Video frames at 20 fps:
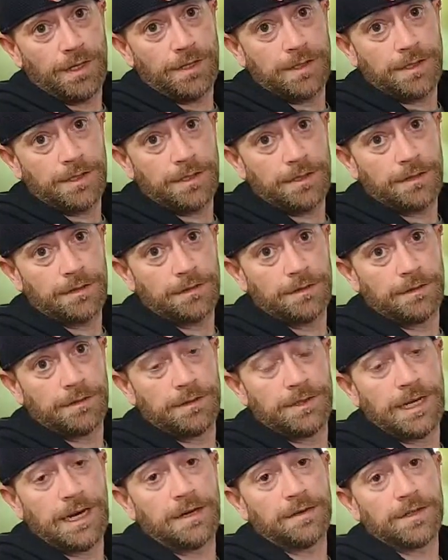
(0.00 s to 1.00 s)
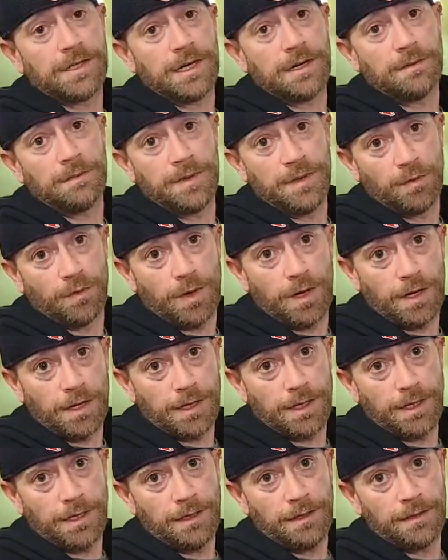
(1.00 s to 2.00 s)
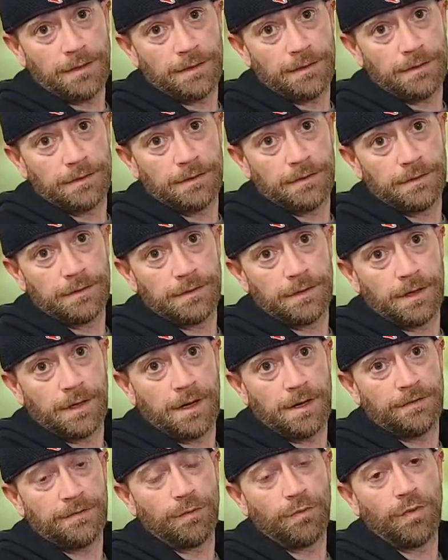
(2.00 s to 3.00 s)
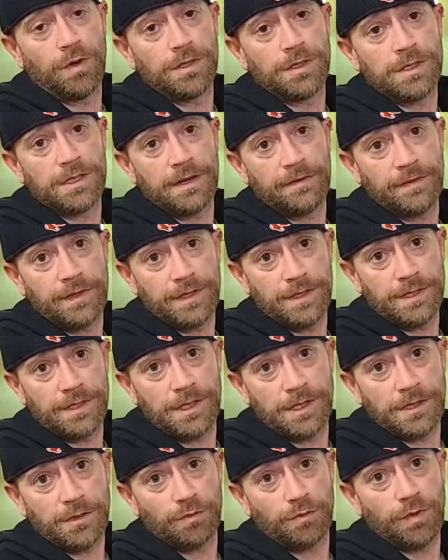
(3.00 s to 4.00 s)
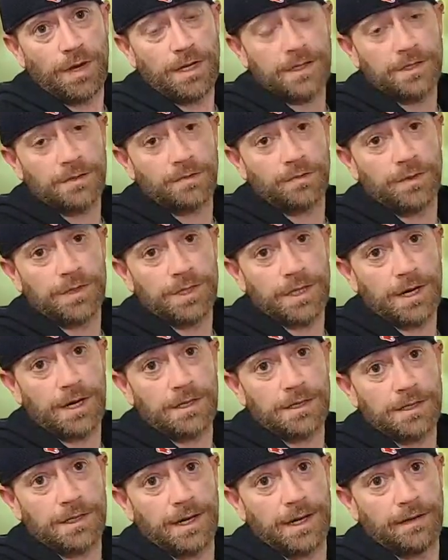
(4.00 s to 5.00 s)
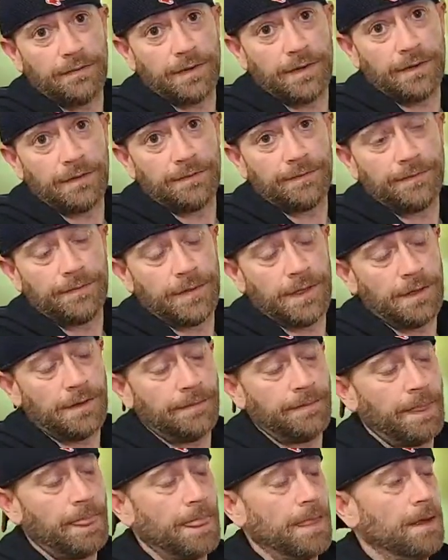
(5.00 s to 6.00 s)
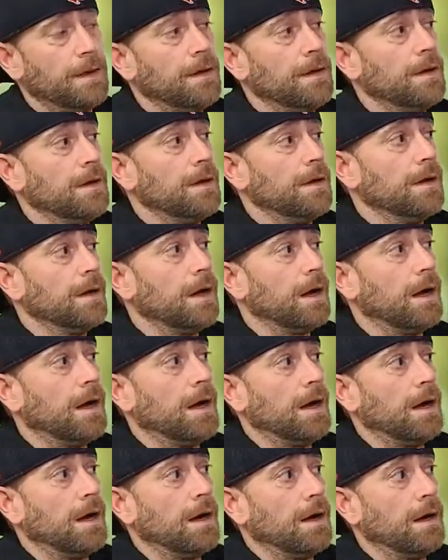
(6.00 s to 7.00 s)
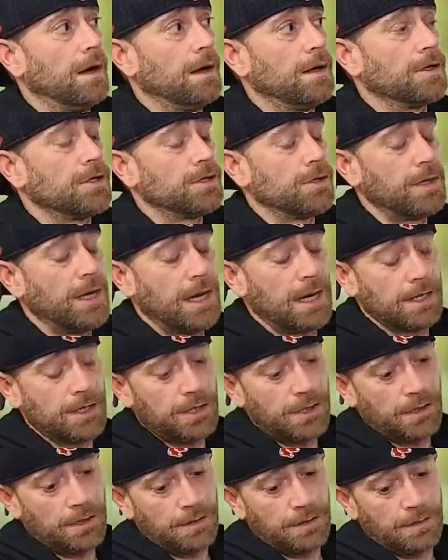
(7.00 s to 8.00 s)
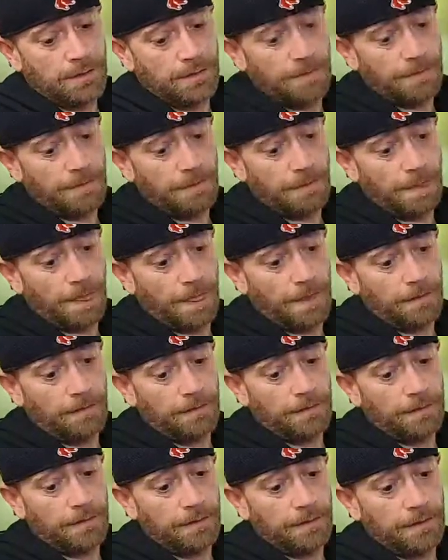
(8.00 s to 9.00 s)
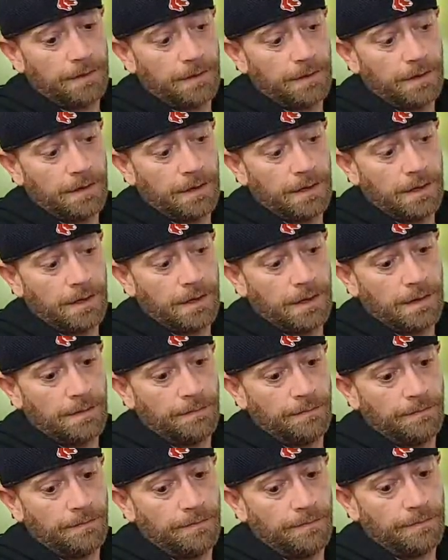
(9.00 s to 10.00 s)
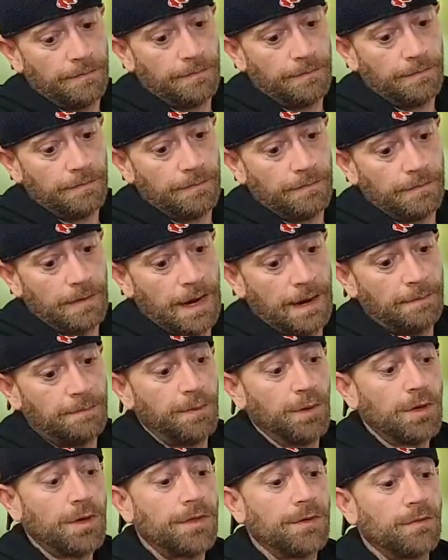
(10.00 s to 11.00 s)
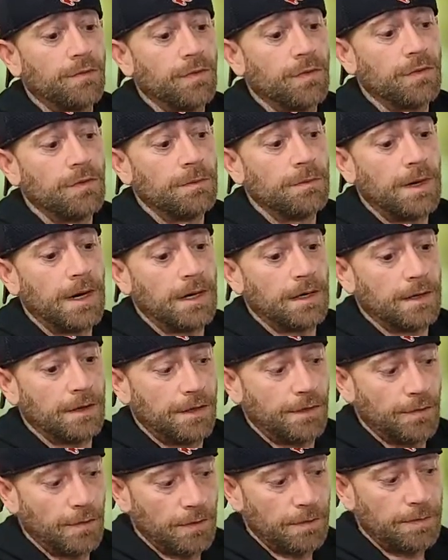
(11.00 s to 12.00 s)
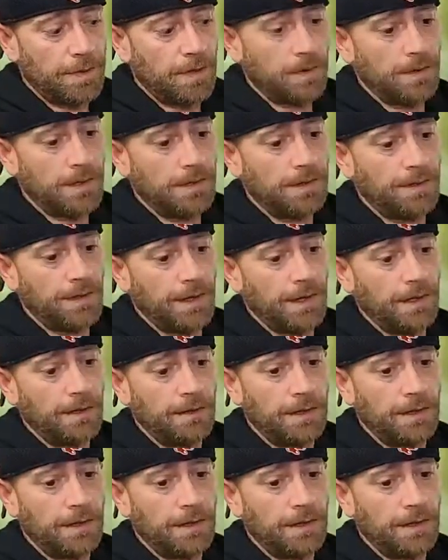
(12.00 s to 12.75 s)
with tax and everything, it's $69. So she goes to charge my card, and it's the fee shows up at $119 and some change. So I'm like, well,